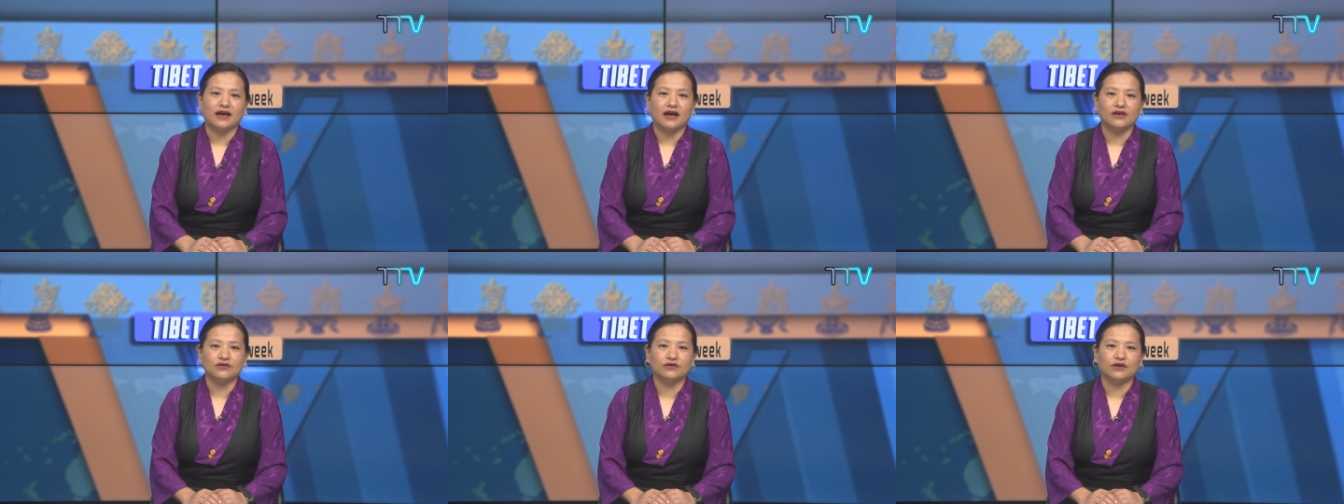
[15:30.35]

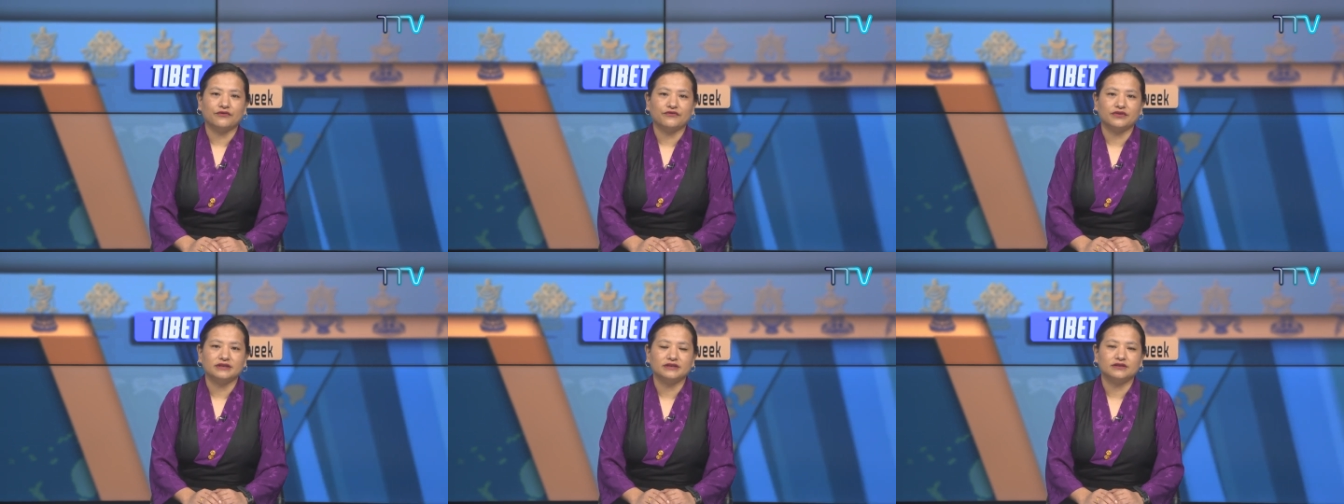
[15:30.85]
Annual
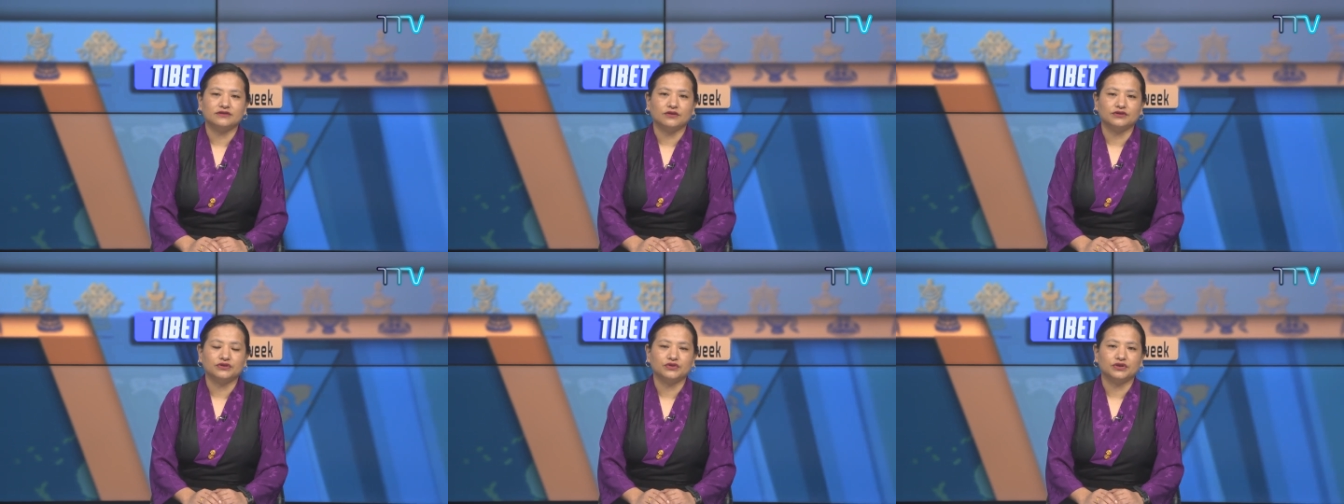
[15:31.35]
Conference
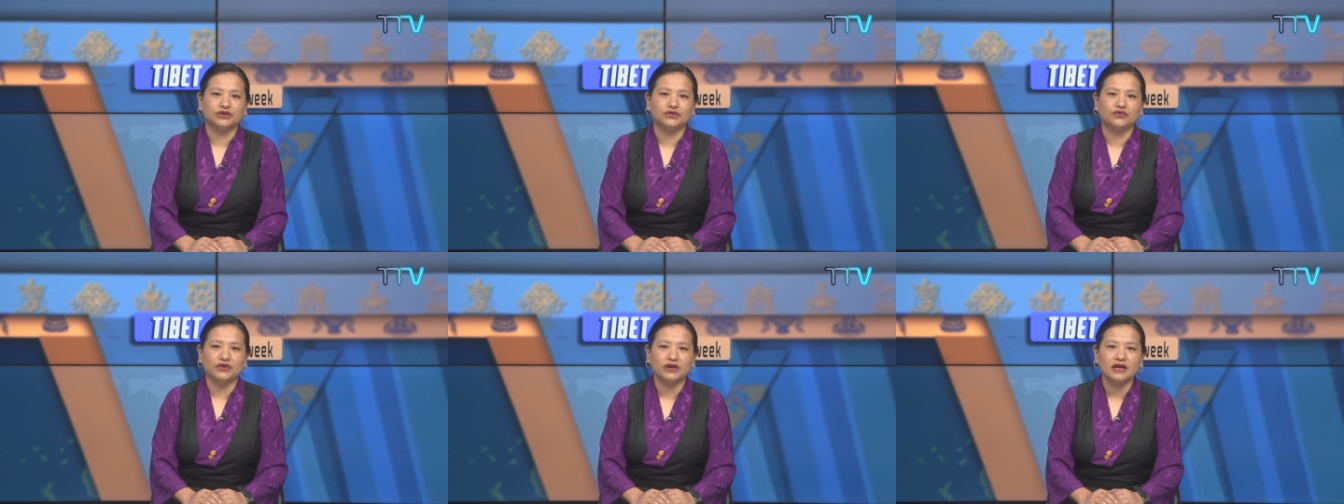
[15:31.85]

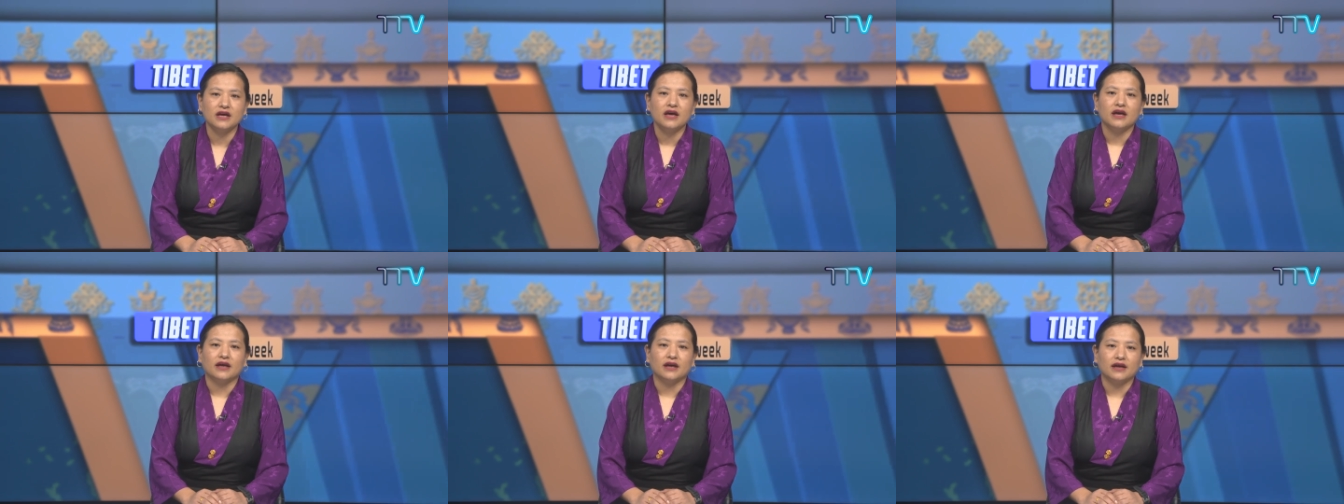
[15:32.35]
2023
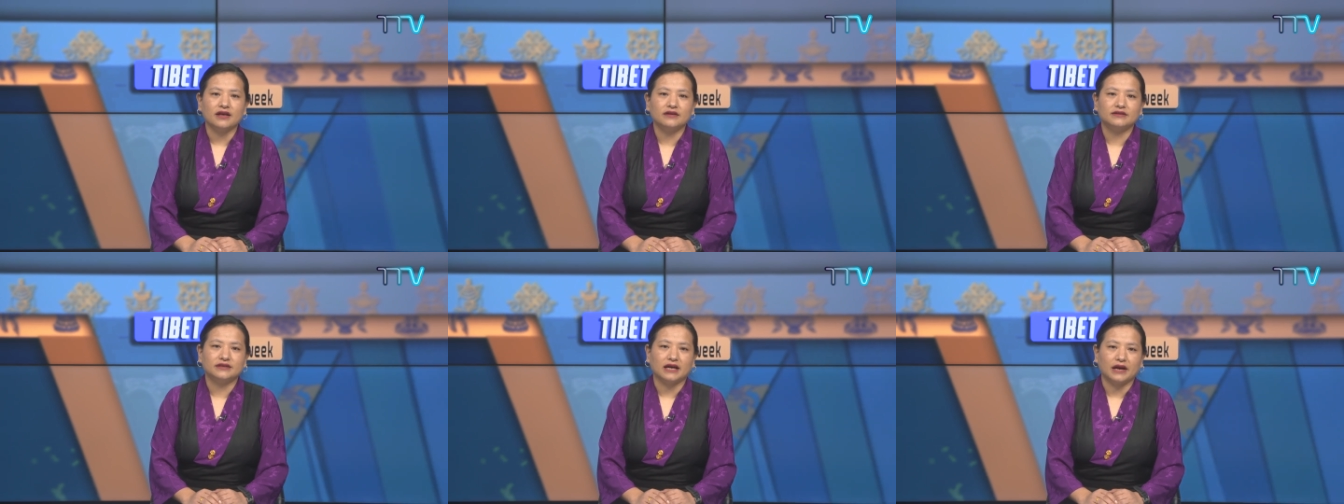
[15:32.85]

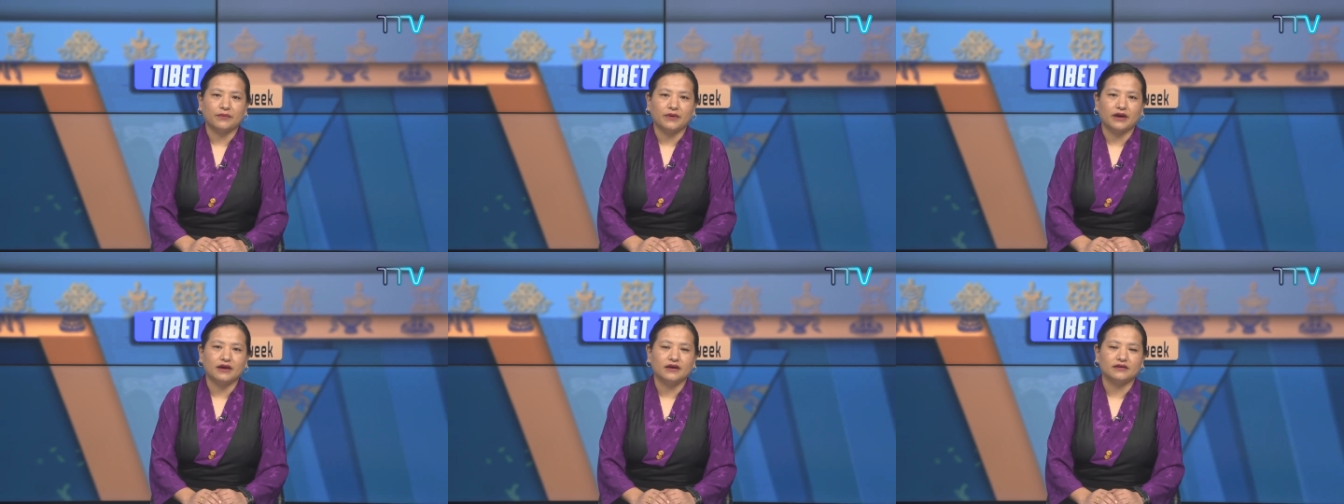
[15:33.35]
in
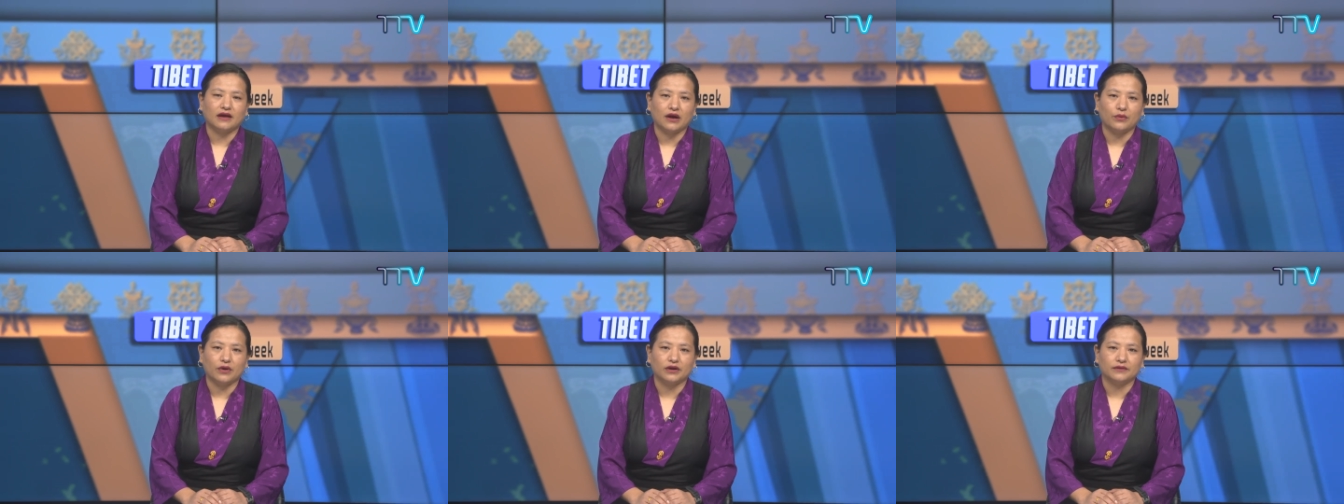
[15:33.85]
Taipei,
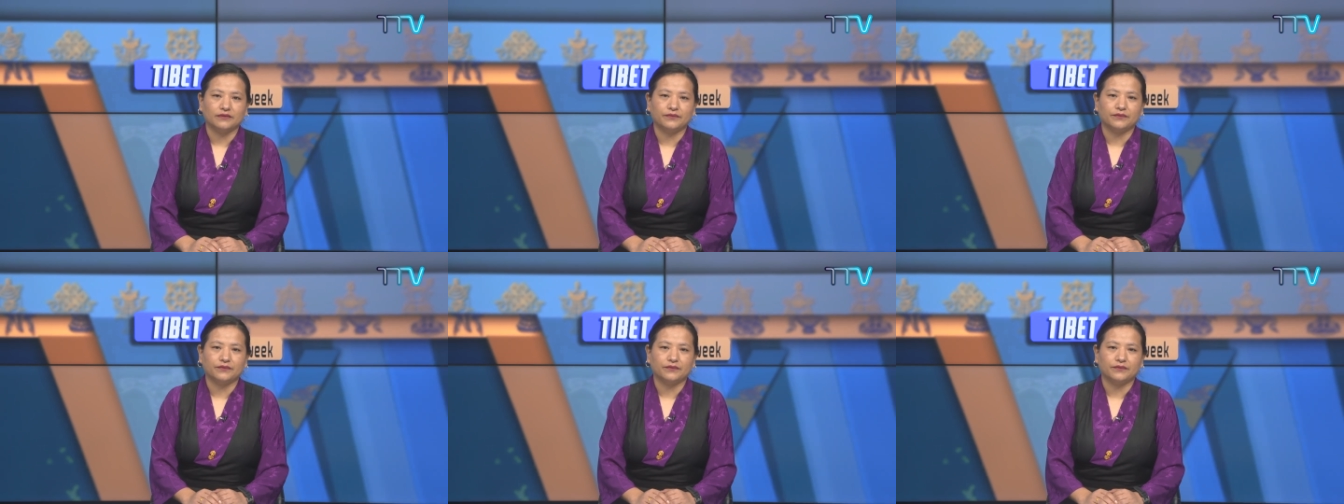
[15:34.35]
Taiwan.